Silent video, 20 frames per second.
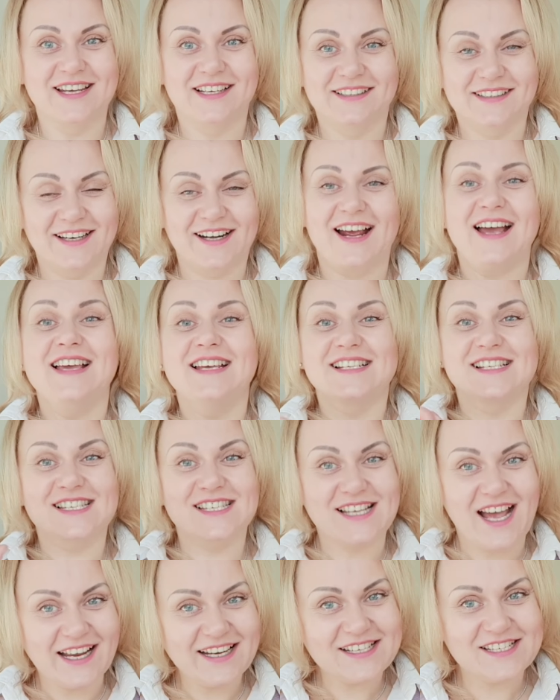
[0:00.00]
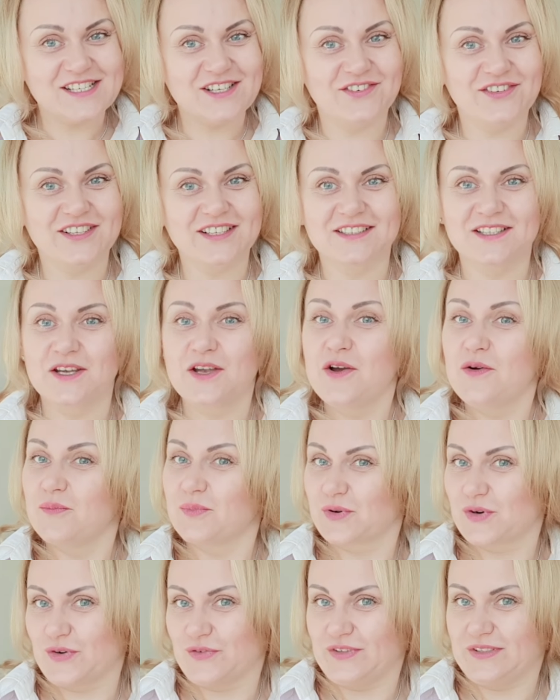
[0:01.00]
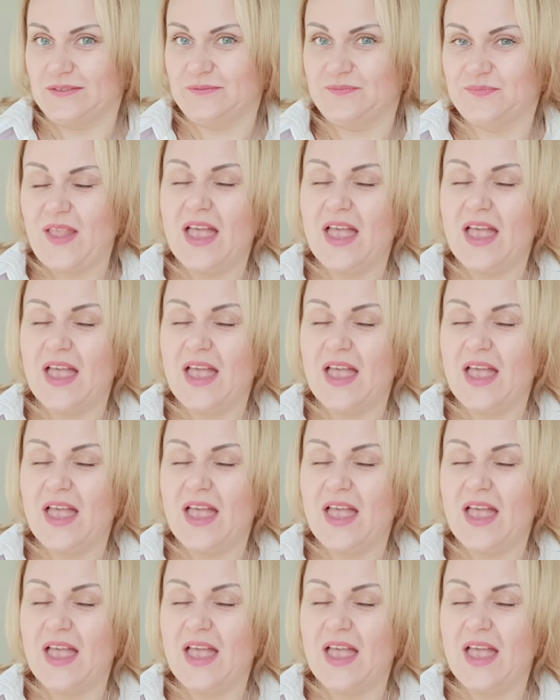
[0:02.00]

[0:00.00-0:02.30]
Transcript: that are scientifically proven.